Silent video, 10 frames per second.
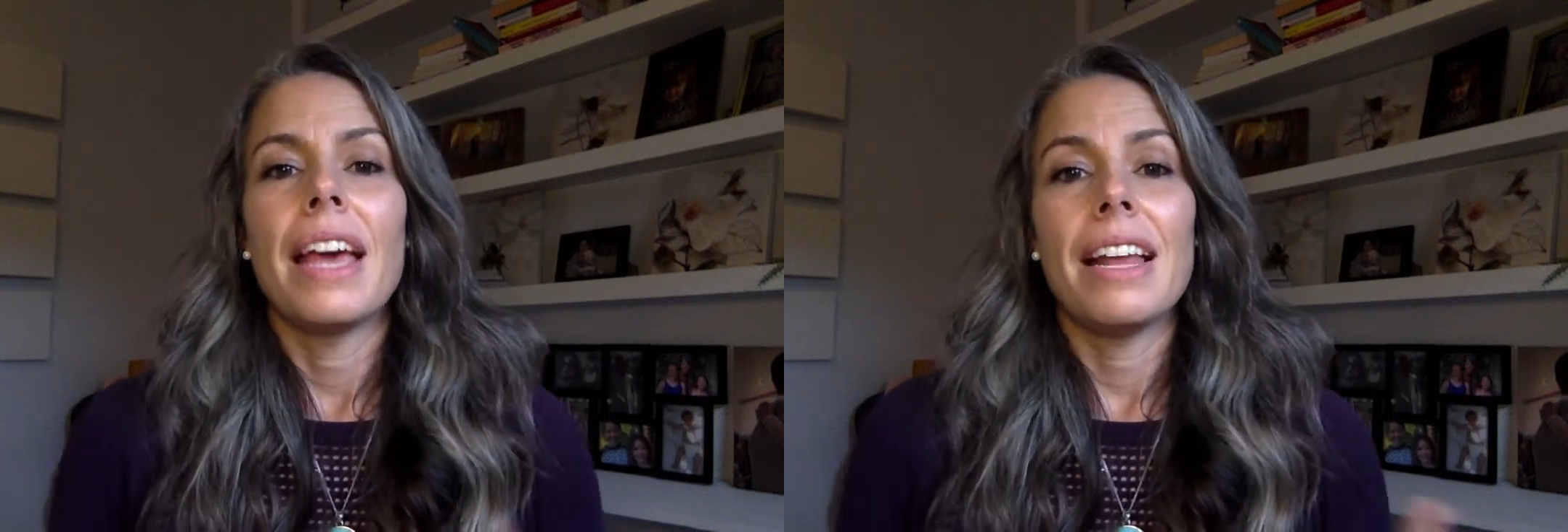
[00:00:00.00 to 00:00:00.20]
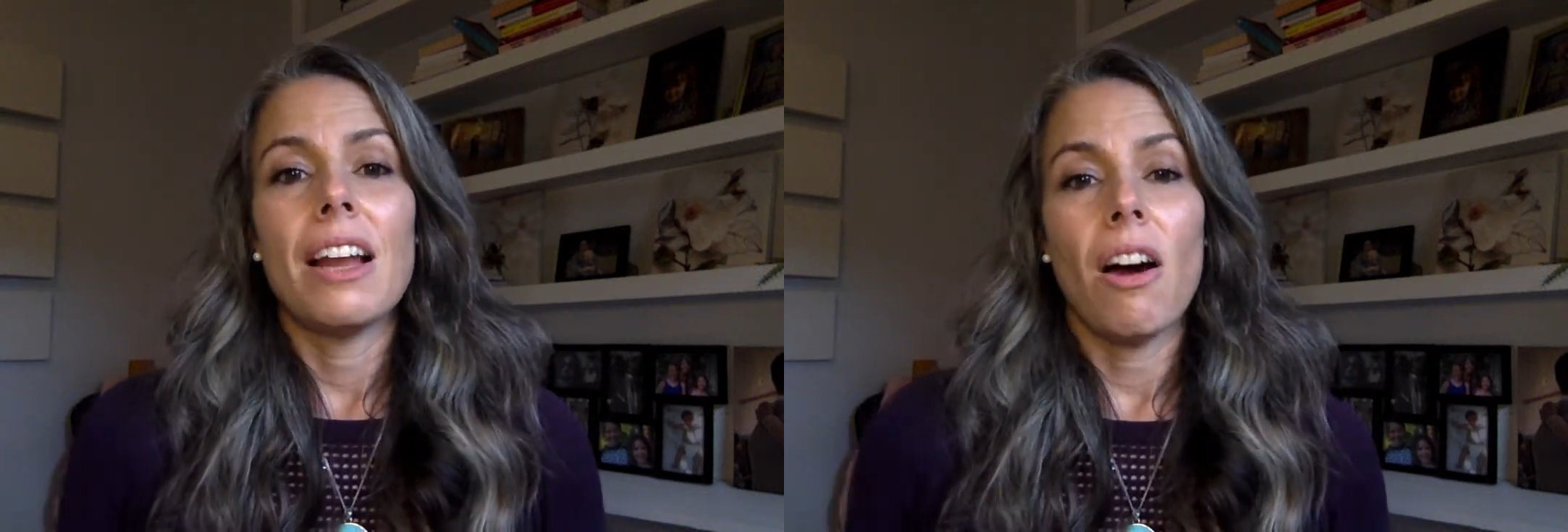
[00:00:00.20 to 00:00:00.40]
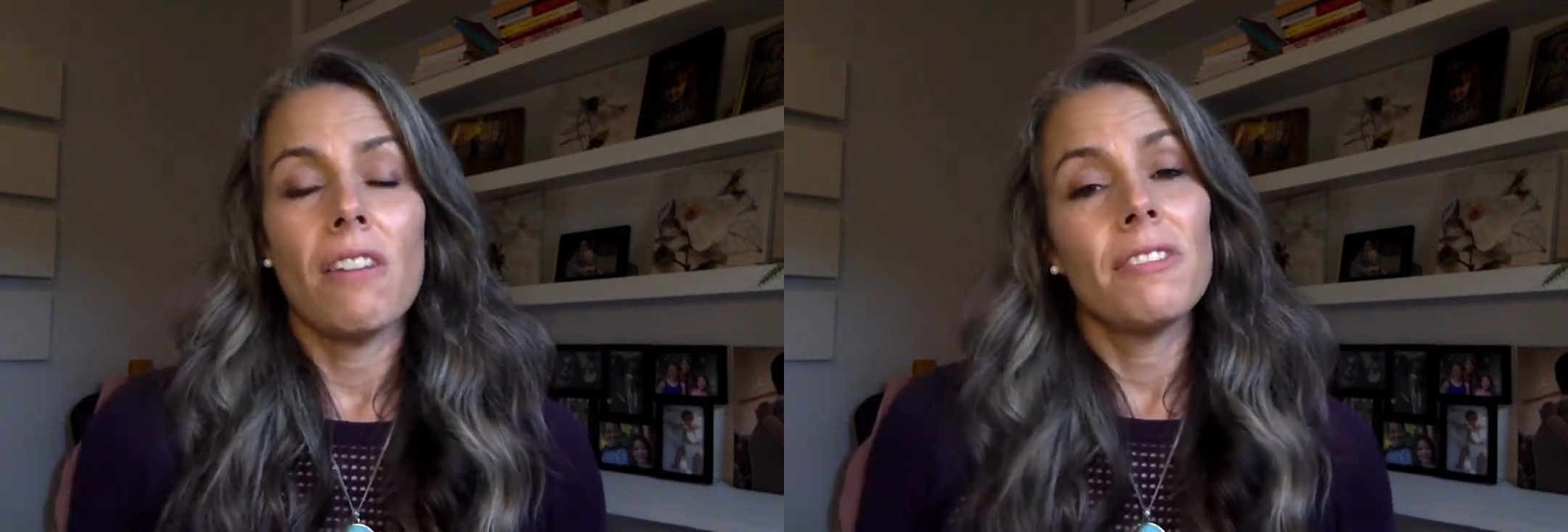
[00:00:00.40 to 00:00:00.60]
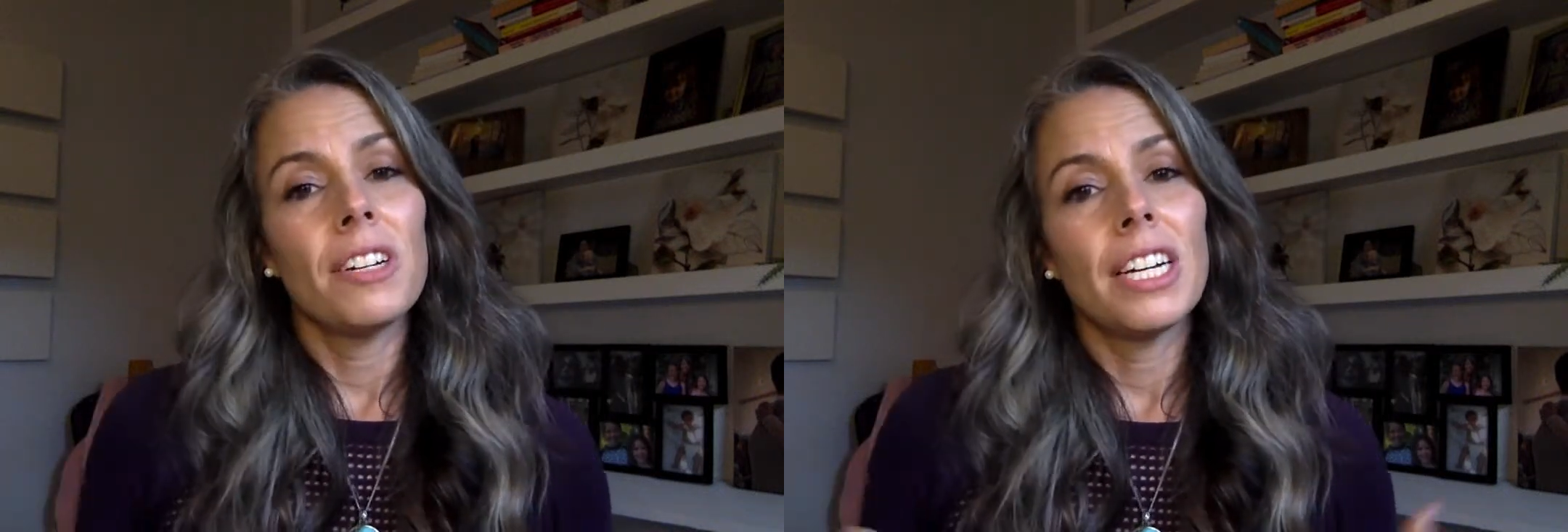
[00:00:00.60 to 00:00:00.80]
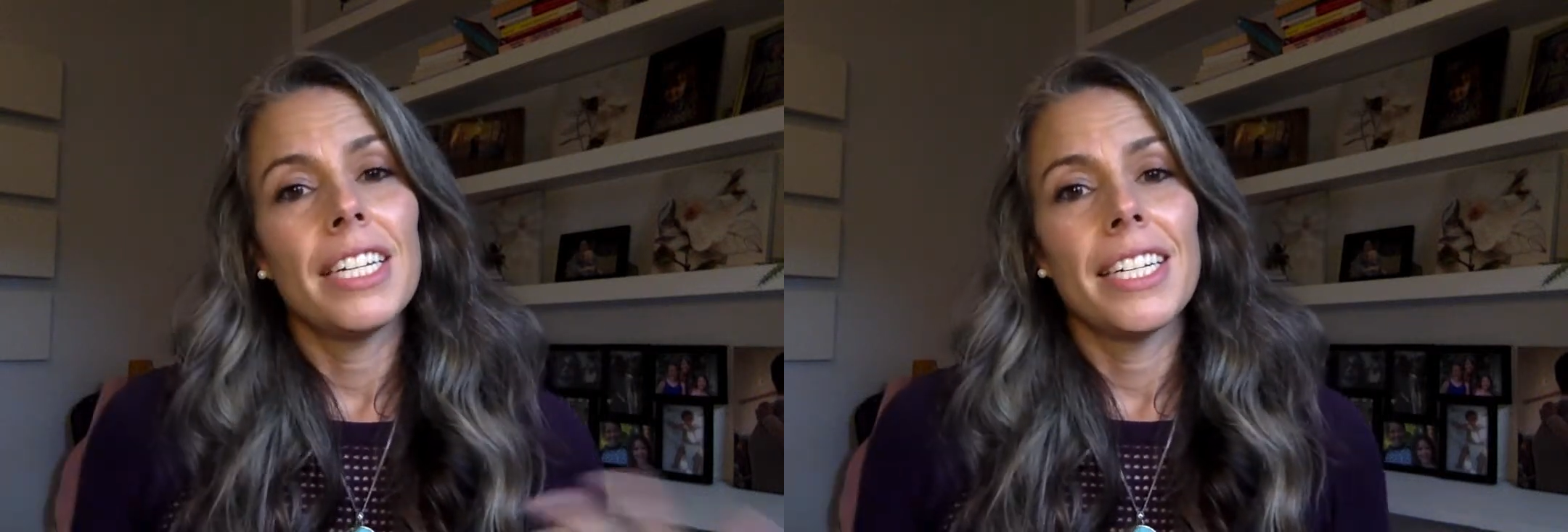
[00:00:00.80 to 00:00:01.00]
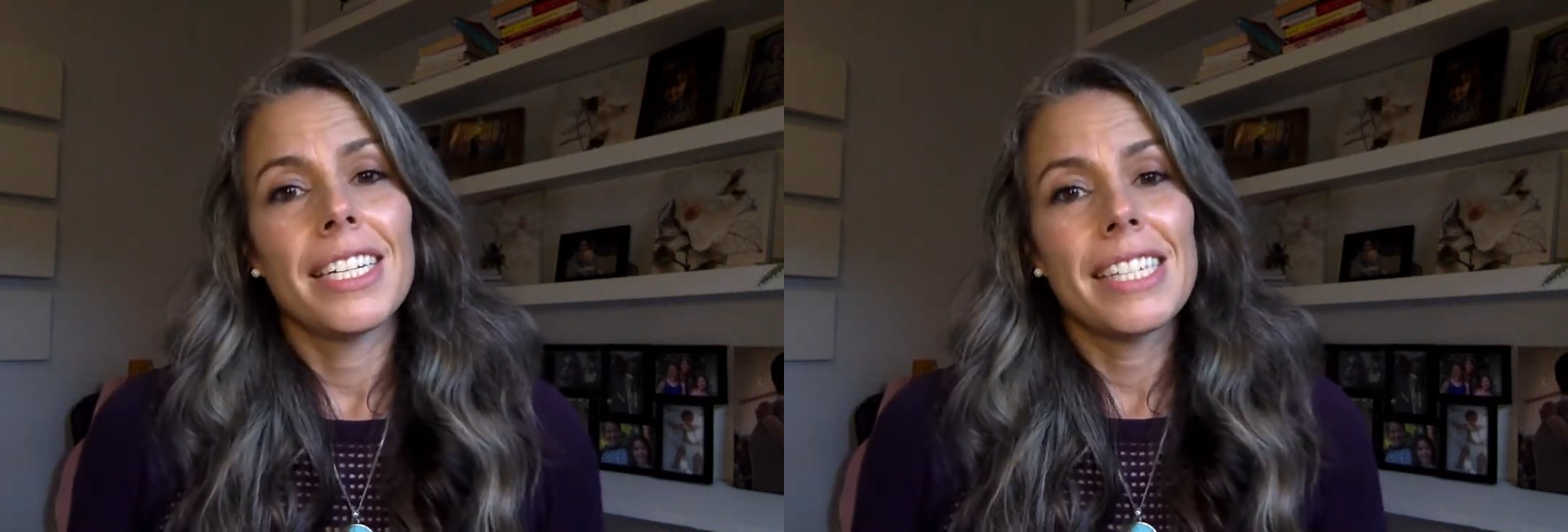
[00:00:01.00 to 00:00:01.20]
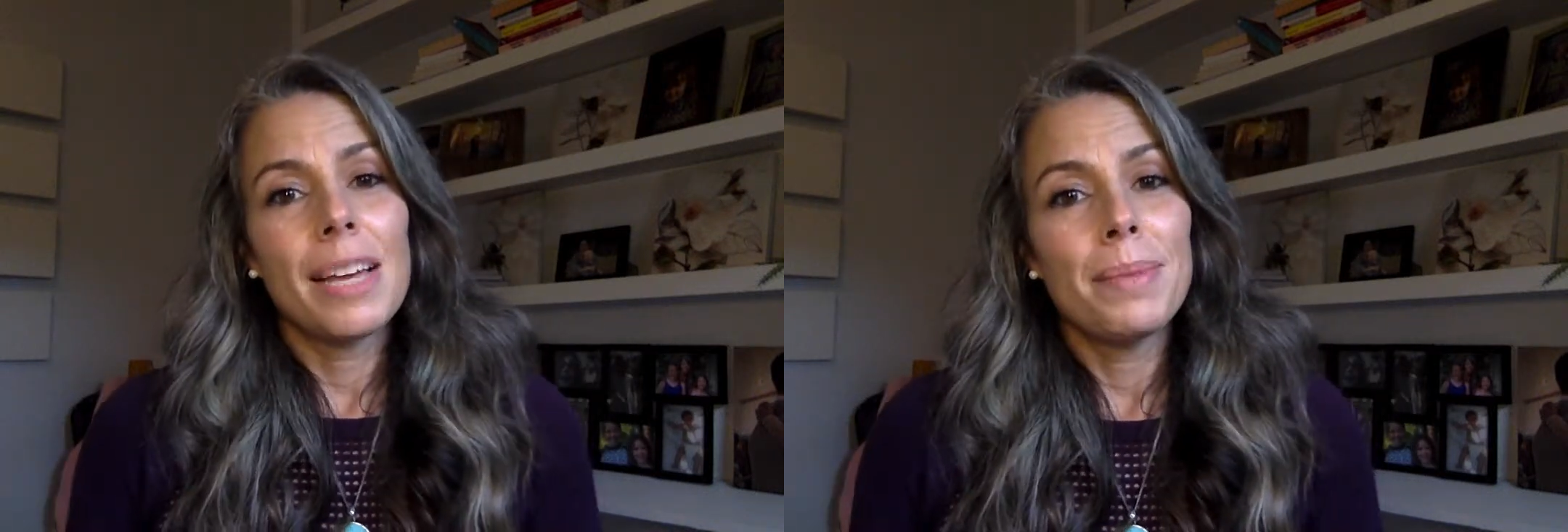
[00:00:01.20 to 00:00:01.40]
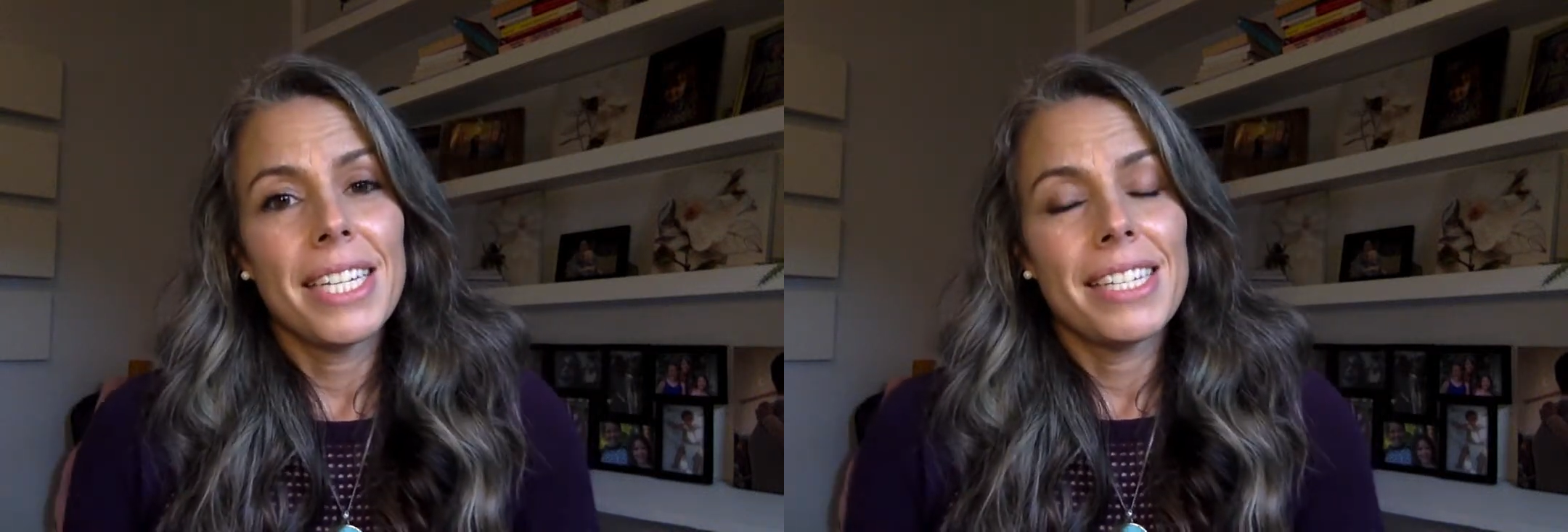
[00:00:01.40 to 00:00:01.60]
an offer and an
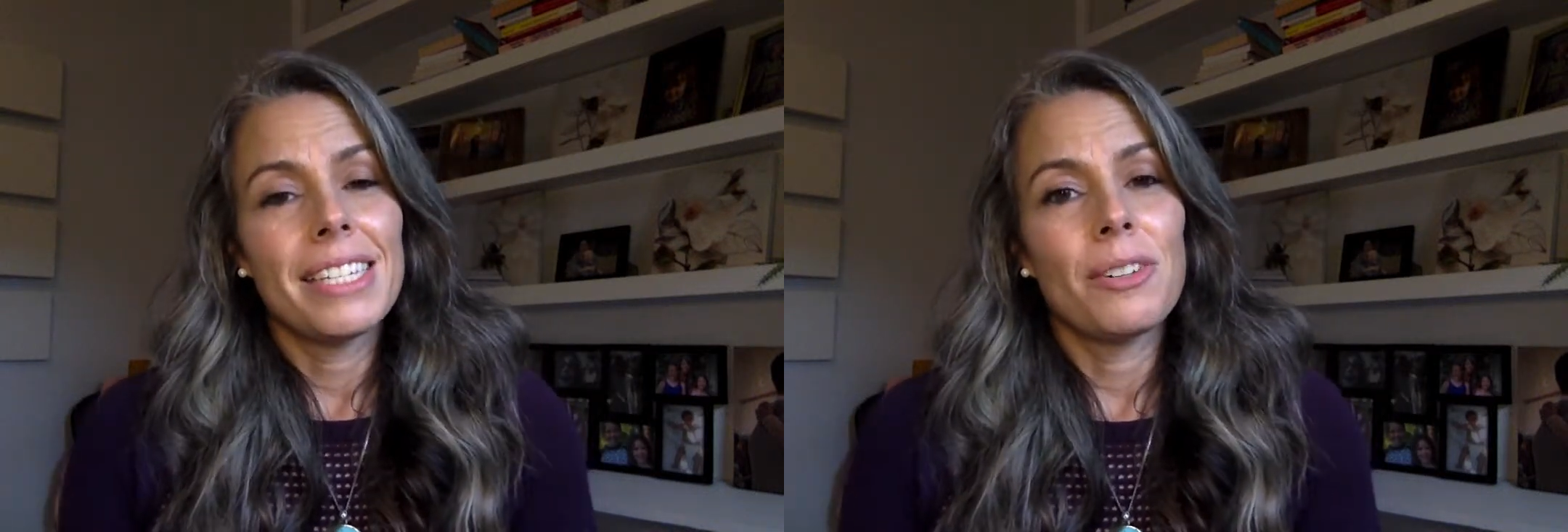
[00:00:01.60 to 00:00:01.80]
acceptance